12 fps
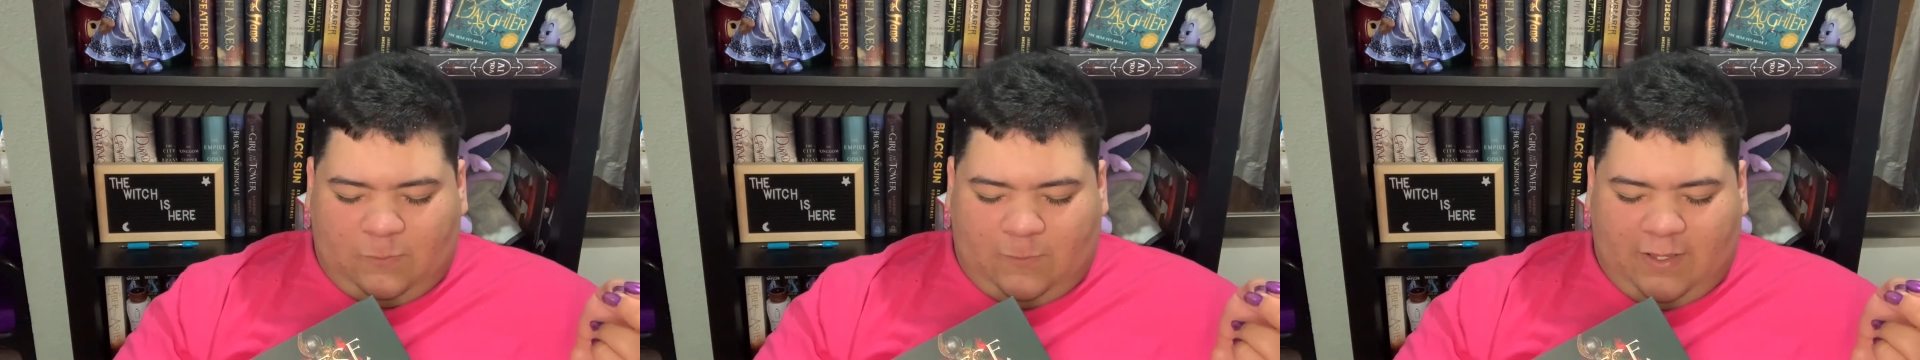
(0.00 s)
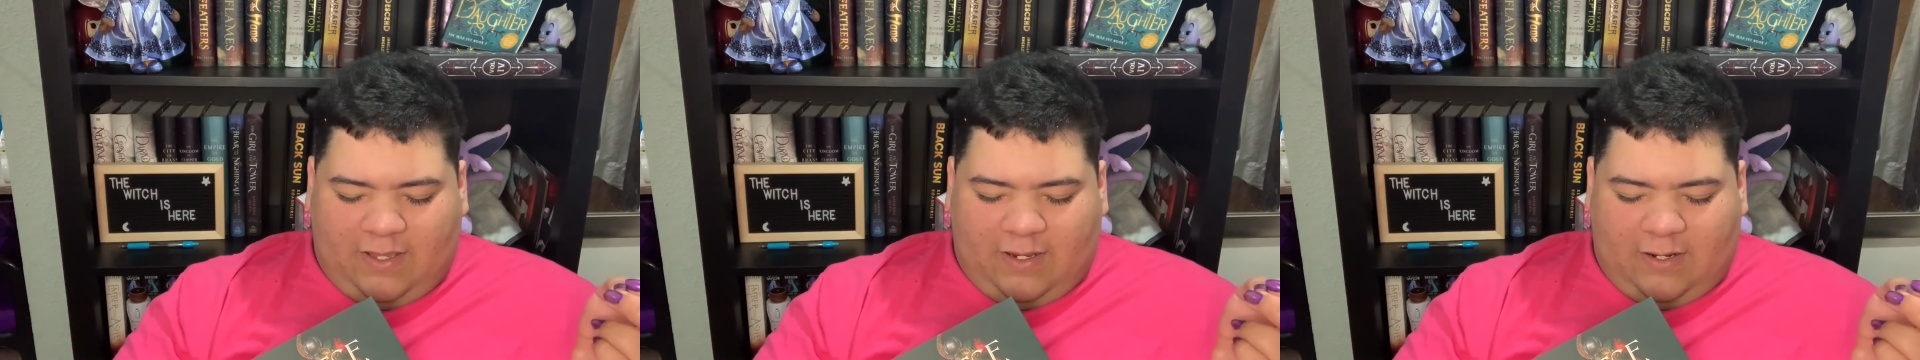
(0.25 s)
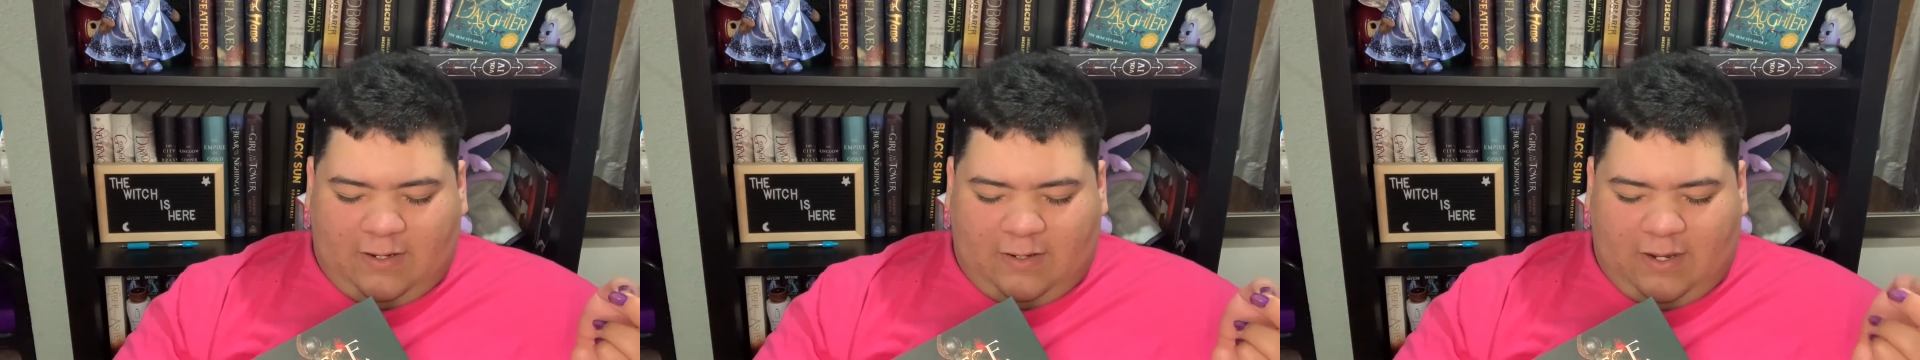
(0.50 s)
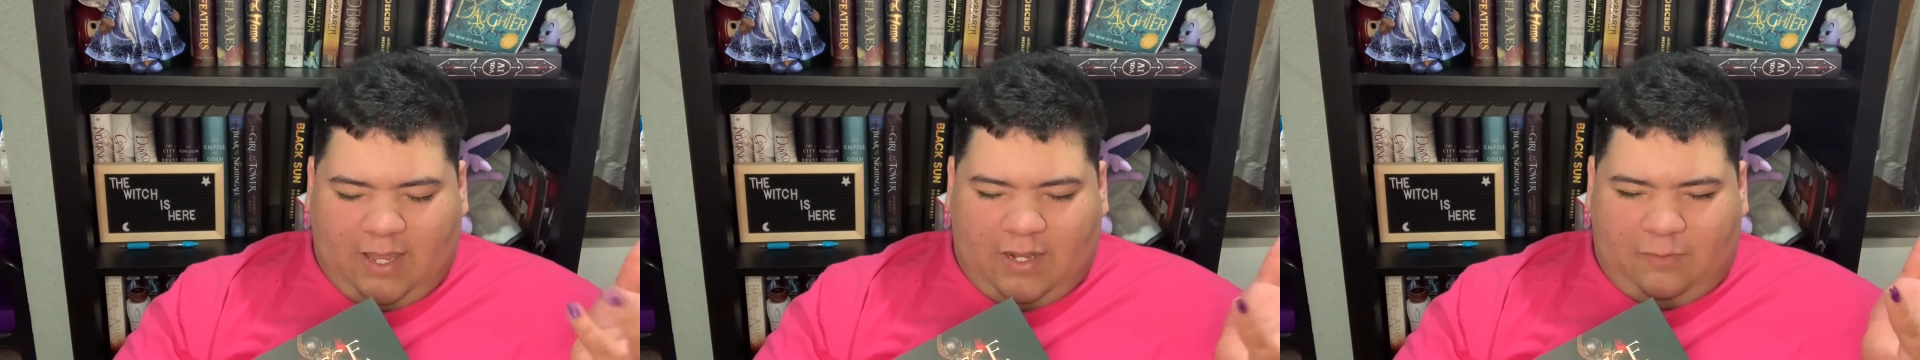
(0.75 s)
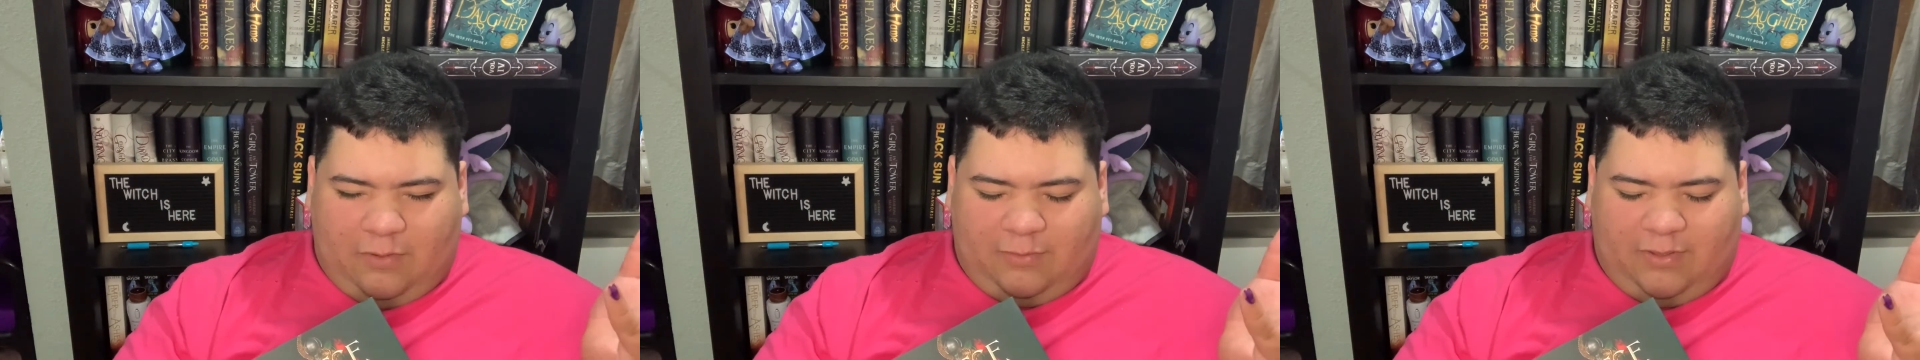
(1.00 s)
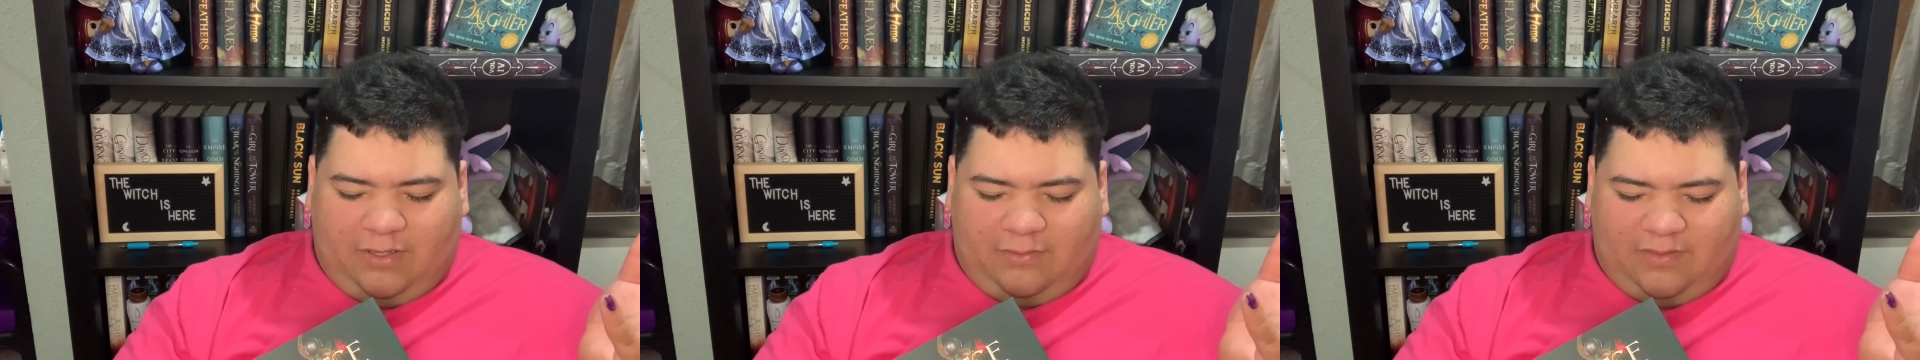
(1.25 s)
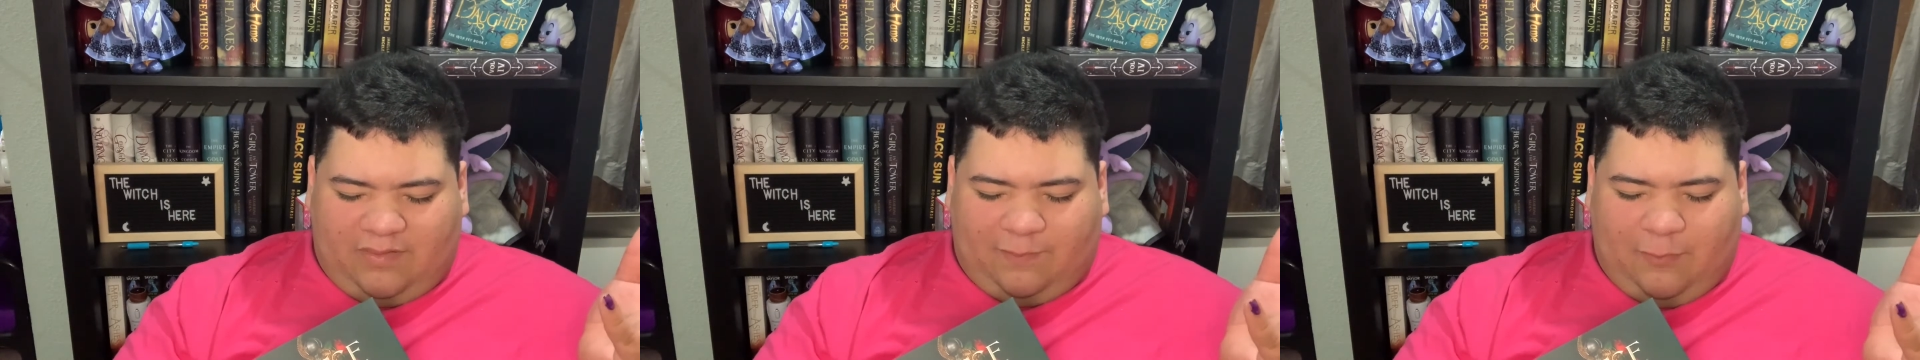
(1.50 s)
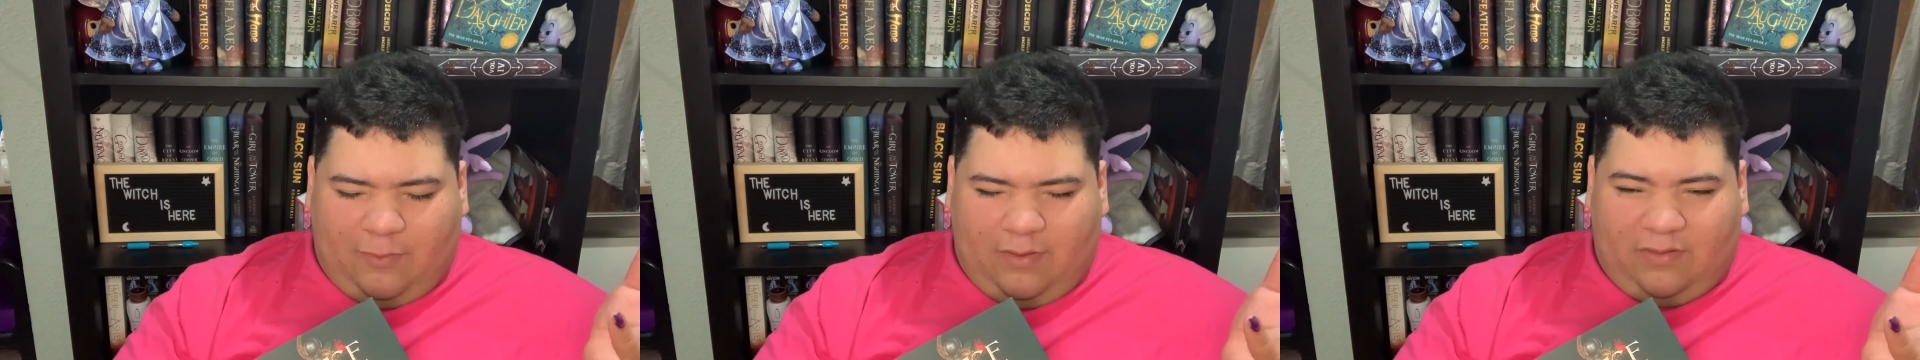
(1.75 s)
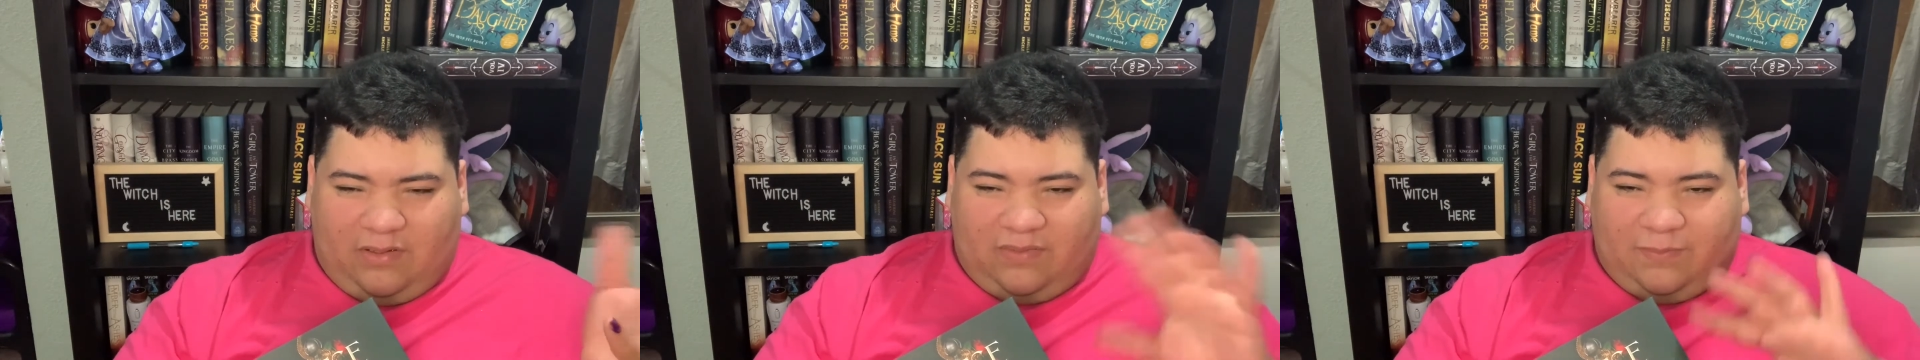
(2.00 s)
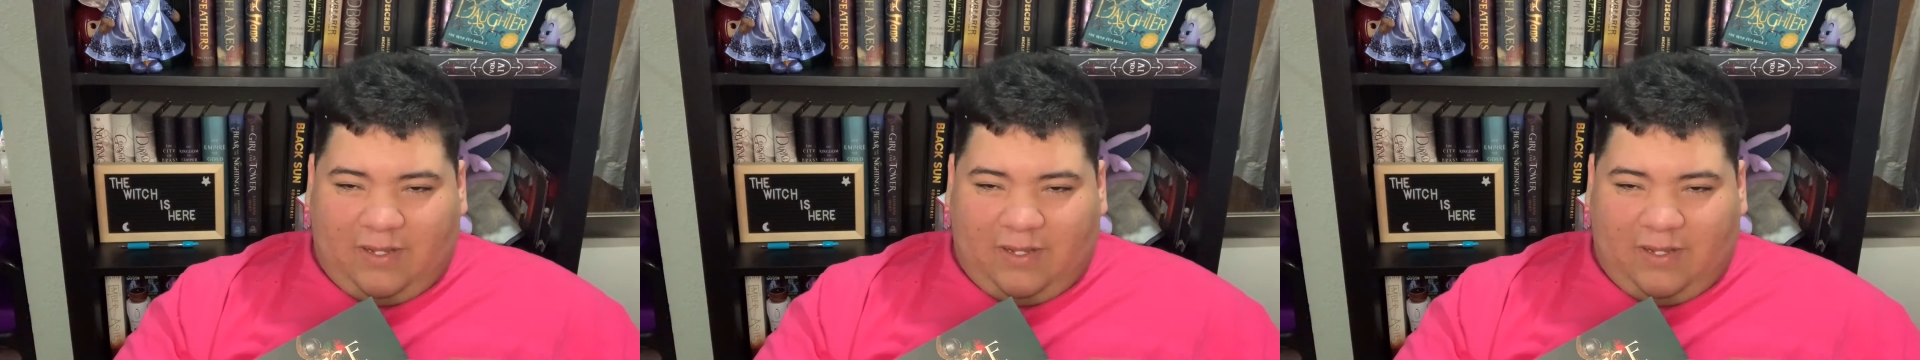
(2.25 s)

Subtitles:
where I don't want to really go into spoilers,